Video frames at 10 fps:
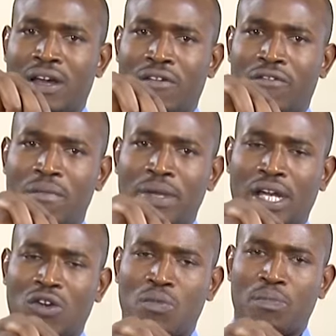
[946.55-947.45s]
forming
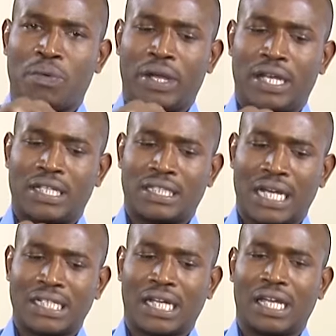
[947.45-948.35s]
a loop, and
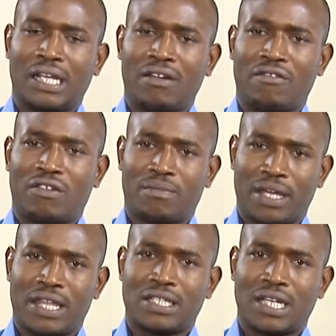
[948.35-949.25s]
start again from
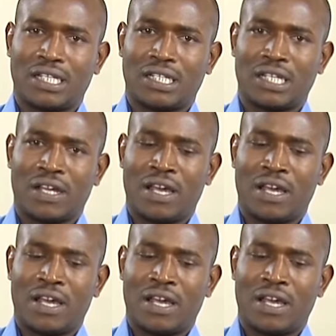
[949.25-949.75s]
the other side.